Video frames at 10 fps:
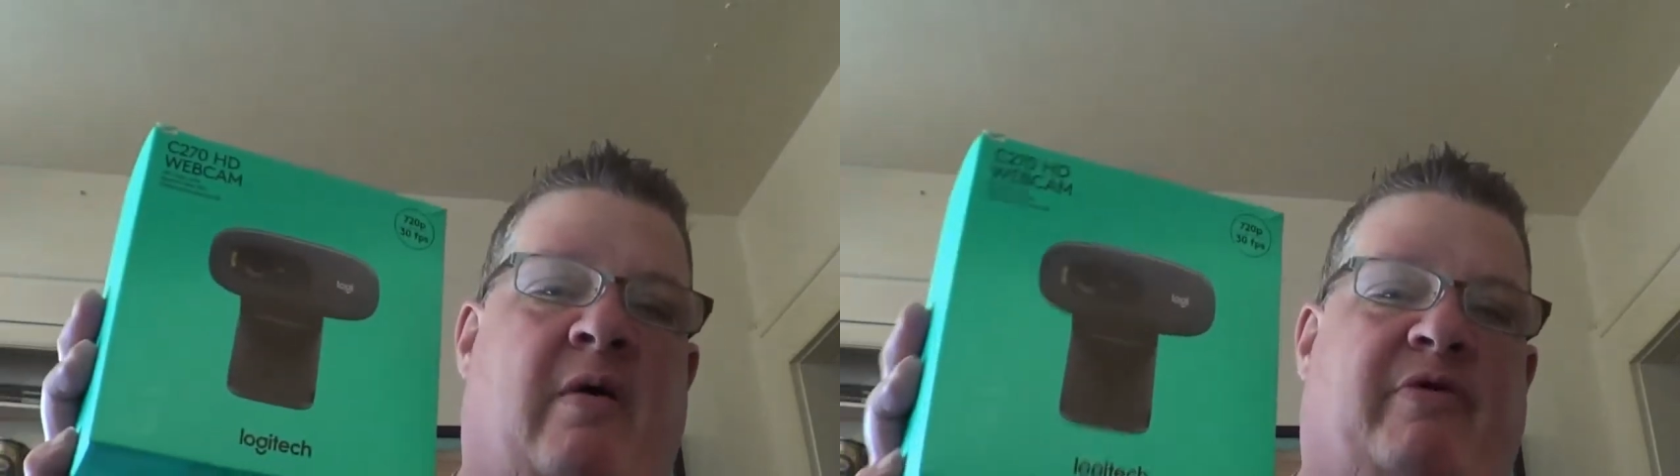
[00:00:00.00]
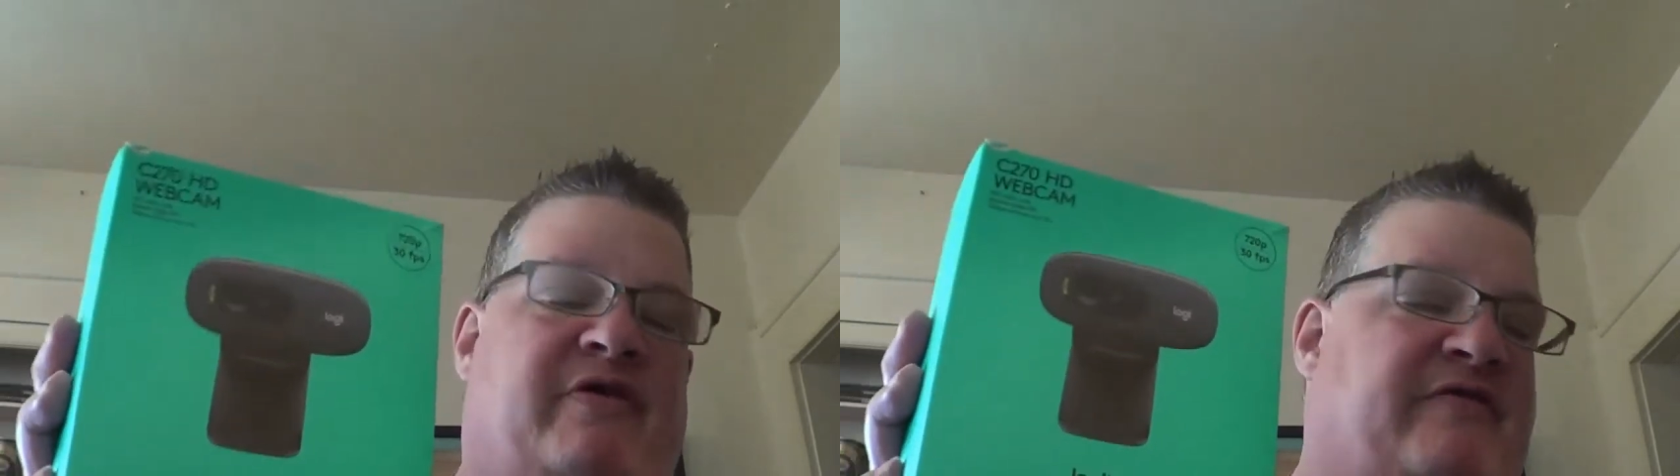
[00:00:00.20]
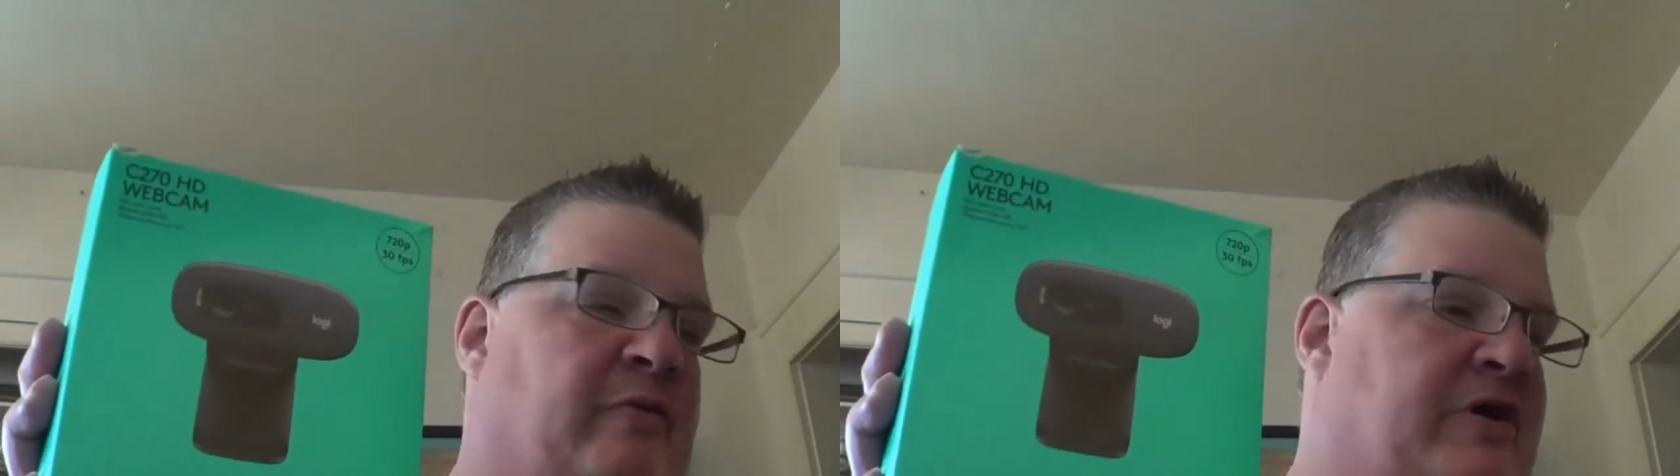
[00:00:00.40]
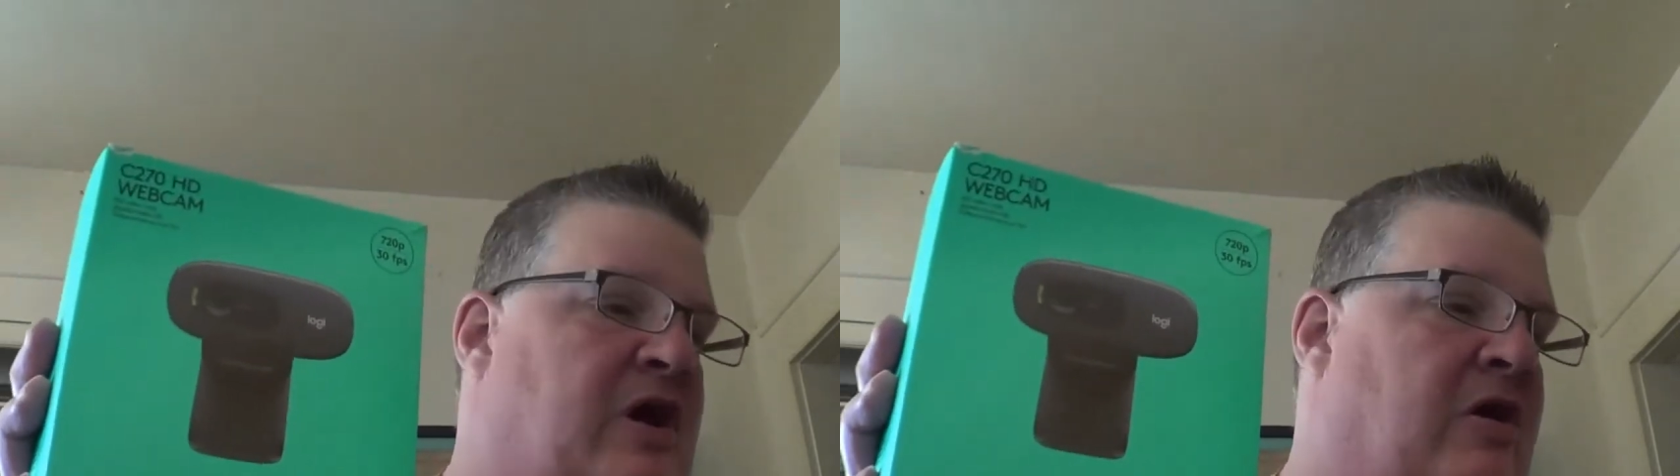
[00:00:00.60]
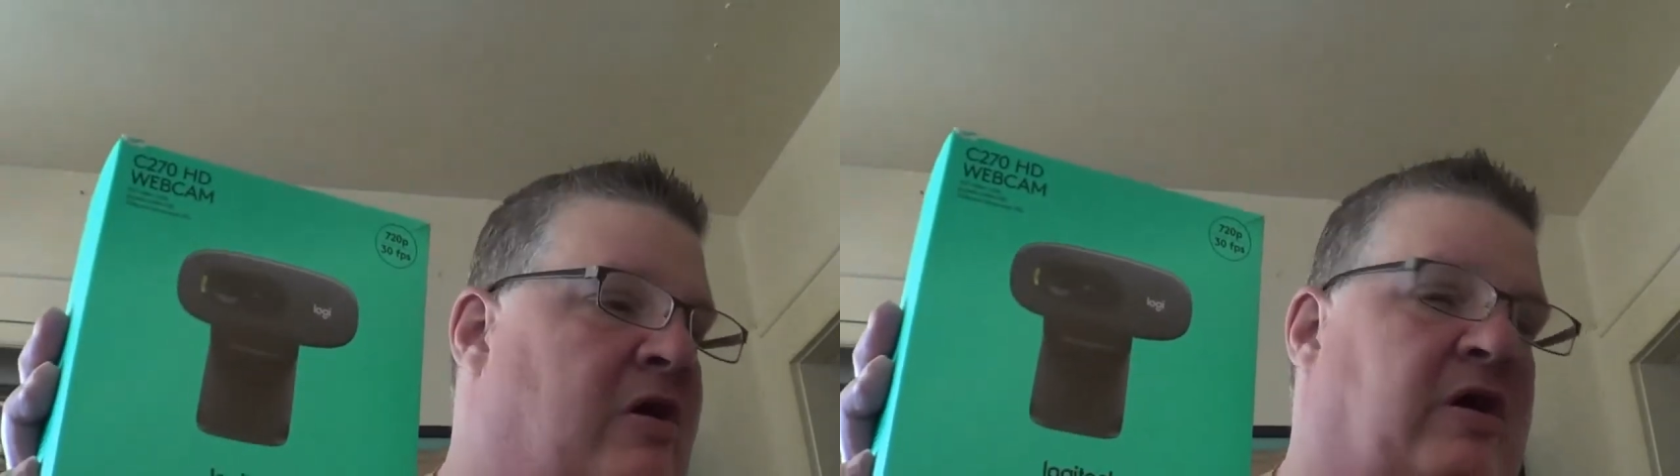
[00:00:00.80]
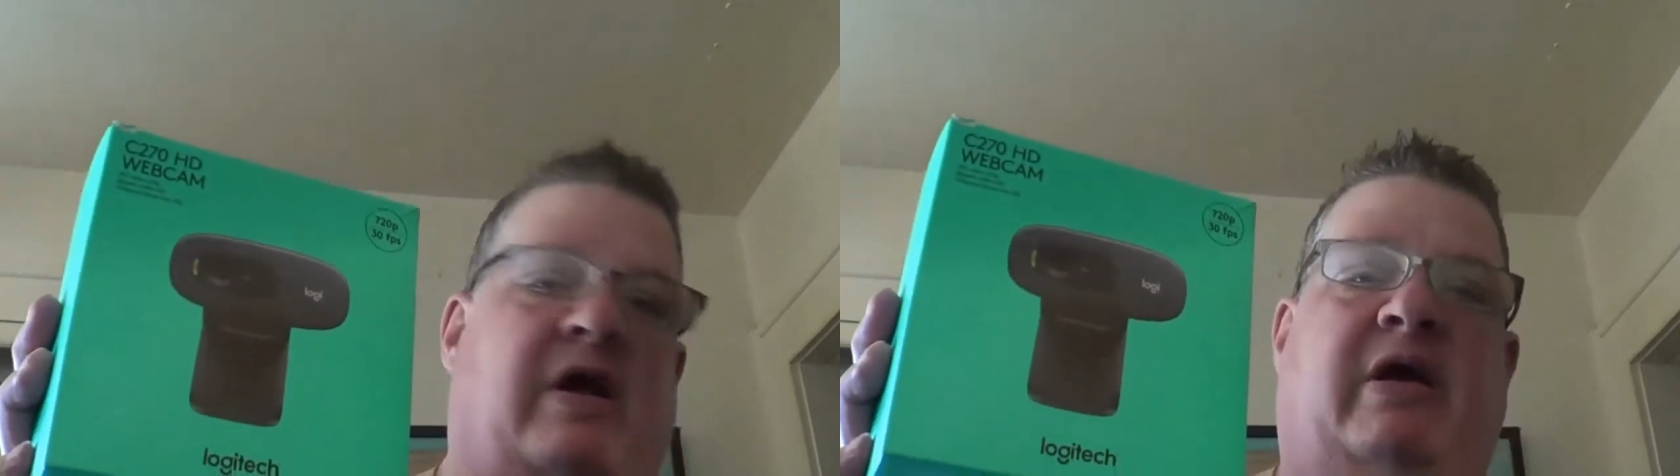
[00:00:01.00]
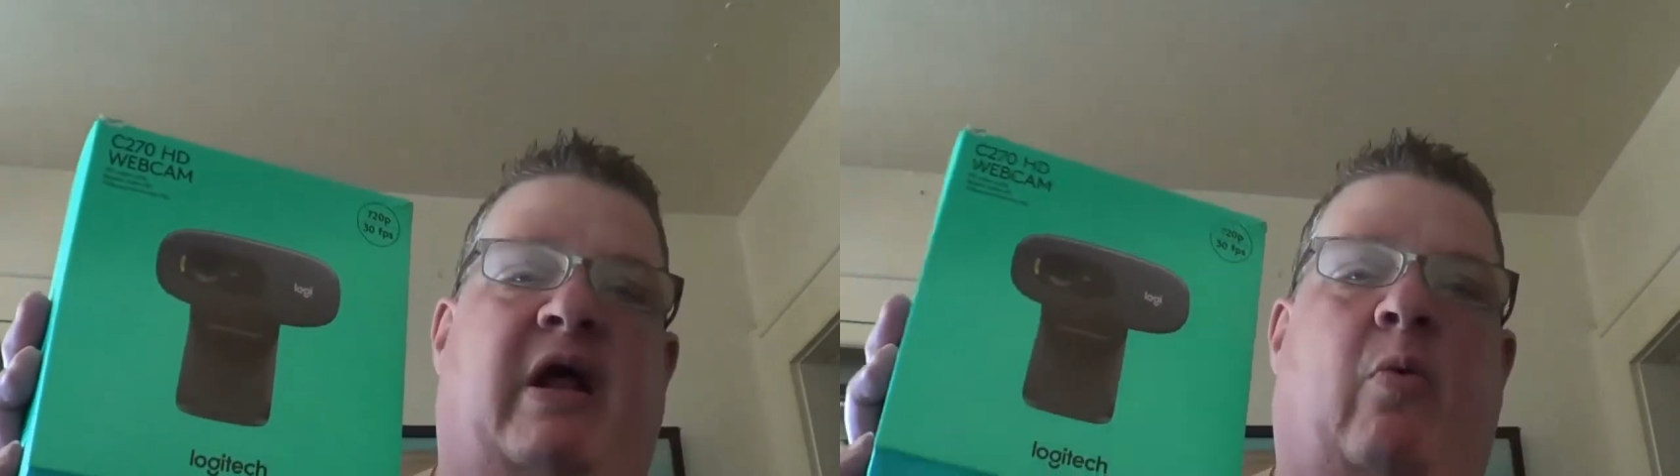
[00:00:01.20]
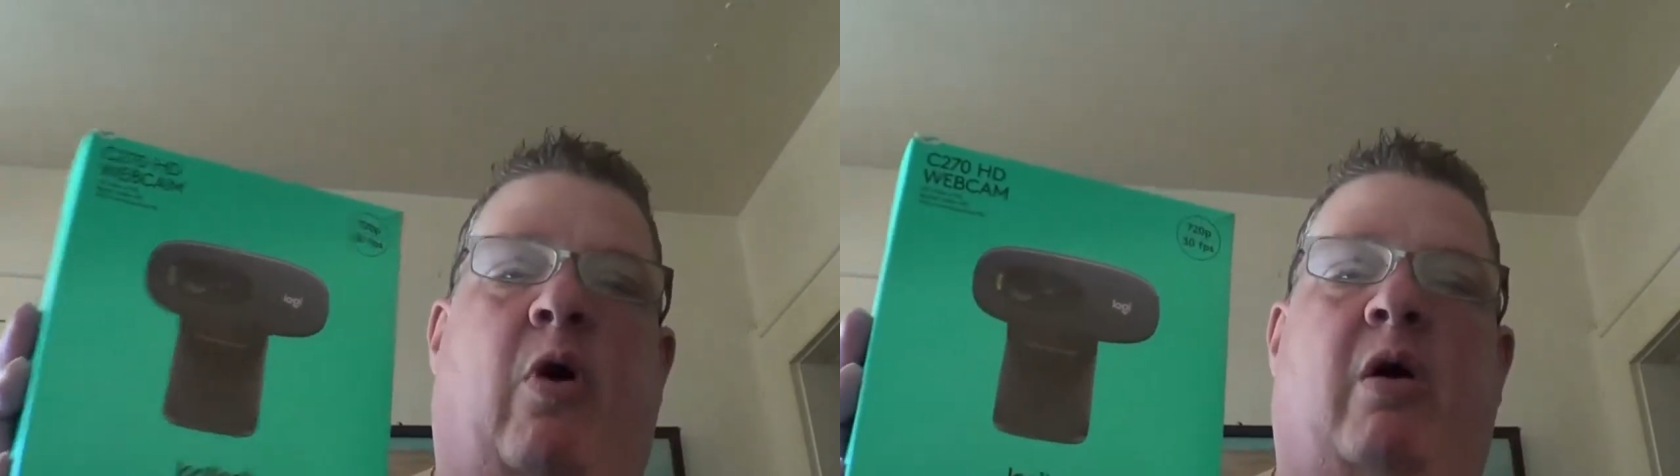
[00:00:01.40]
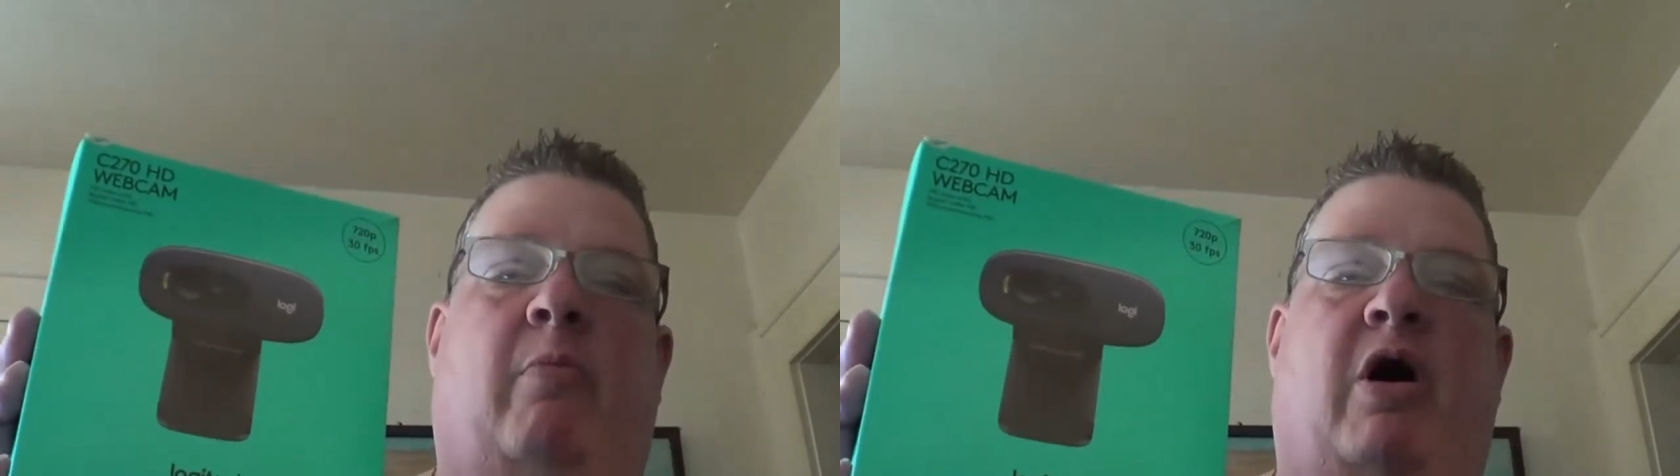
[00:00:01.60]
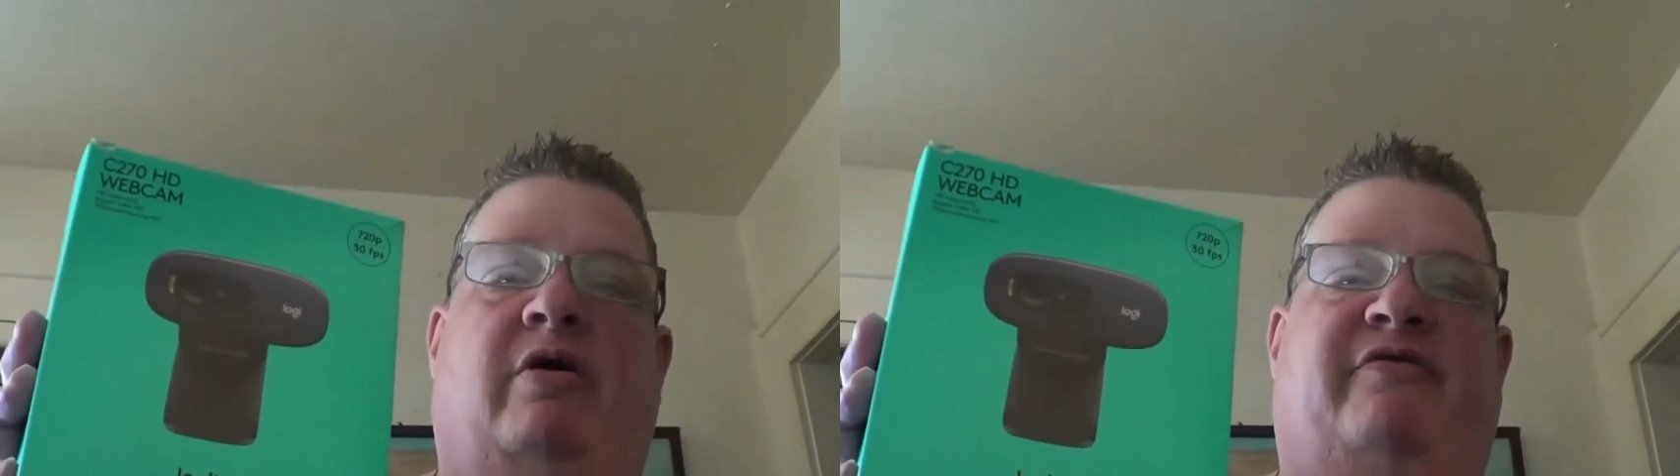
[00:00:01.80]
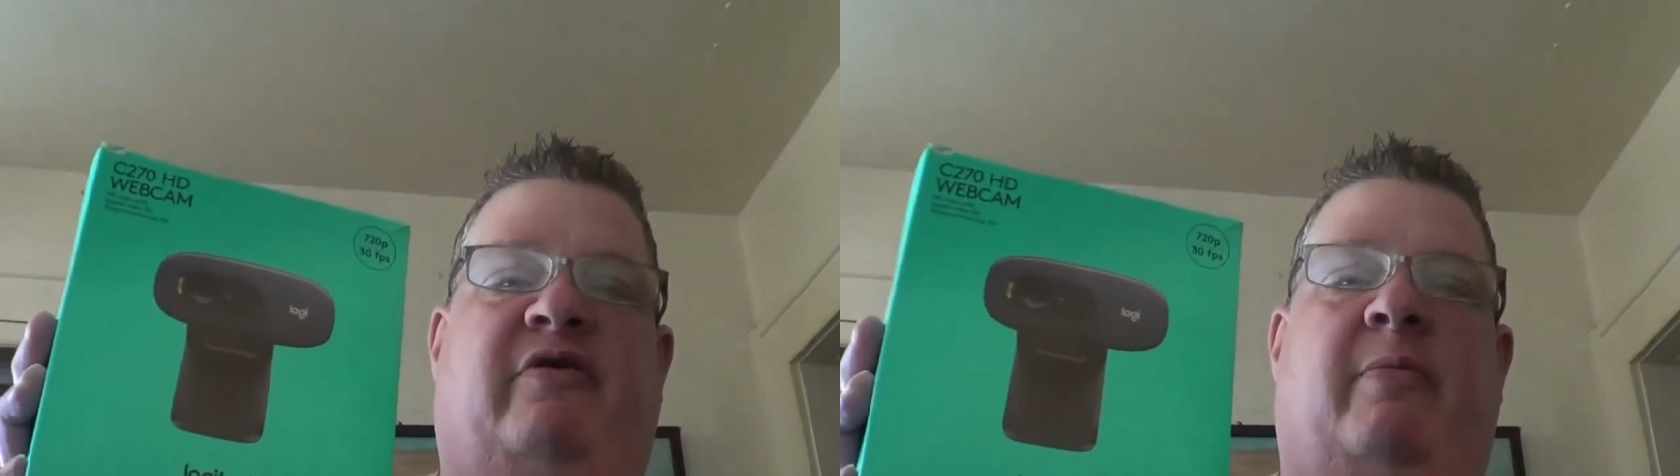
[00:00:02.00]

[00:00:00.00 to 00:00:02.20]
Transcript: But this one here, you can get at Walmart.